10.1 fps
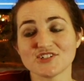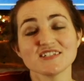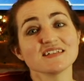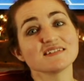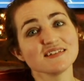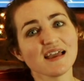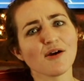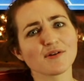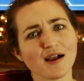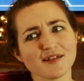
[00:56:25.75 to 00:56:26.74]
just to see
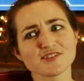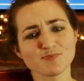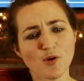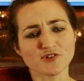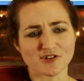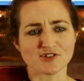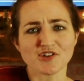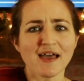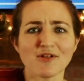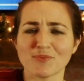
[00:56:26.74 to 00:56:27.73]
how God spoke to her
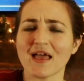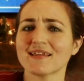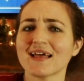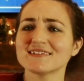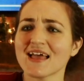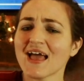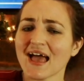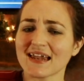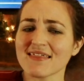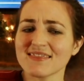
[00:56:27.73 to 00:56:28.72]
child. And
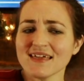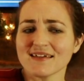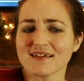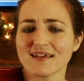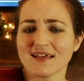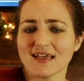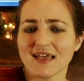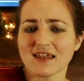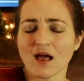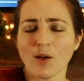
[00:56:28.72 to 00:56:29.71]
I think
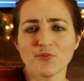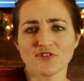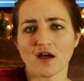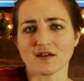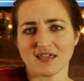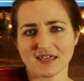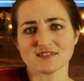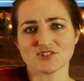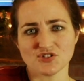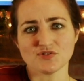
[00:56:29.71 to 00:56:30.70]
it helps our
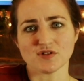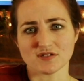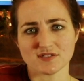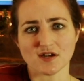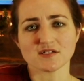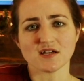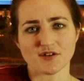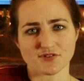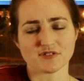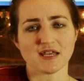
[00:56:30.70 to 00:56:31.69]
kids too to start to
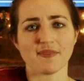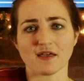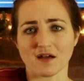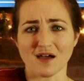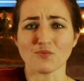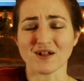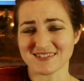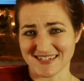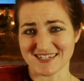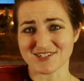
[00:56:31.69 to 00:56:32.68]
understand that God
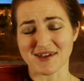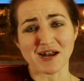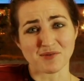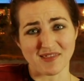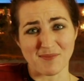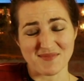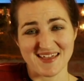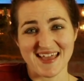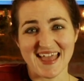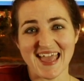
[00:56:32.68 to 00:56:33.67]
wants to interact with them.
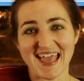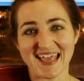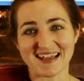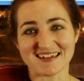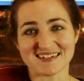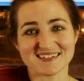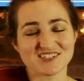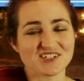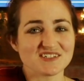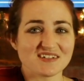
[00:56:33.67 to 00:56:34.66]
And it's
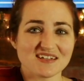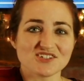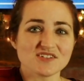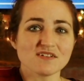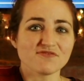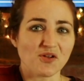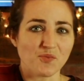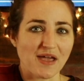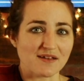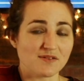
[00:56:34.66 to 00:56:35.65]
just a
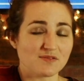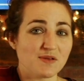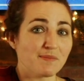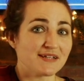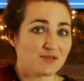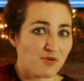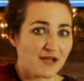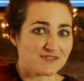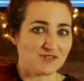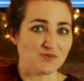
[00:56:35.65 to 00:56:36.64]
fun way. It might
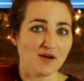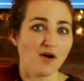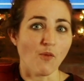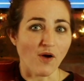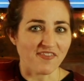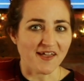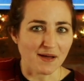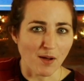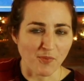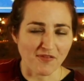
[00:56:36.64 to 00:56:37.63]
surprise you what they
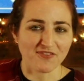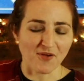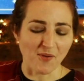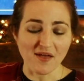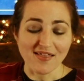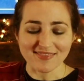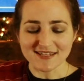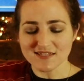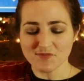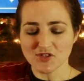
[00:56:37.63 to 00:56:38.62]
come up with. So
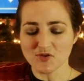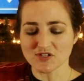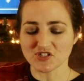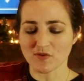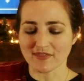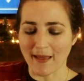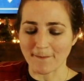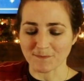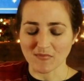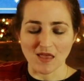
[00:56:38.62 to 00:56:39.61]
that's something you can do with
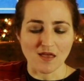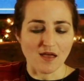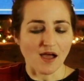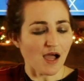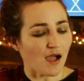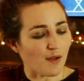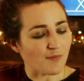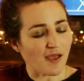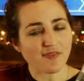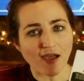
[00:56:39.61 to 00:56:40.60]
them.
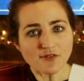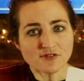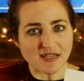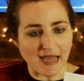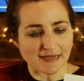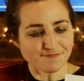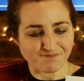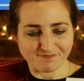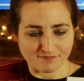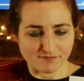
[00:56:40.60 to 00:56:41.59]
And the other side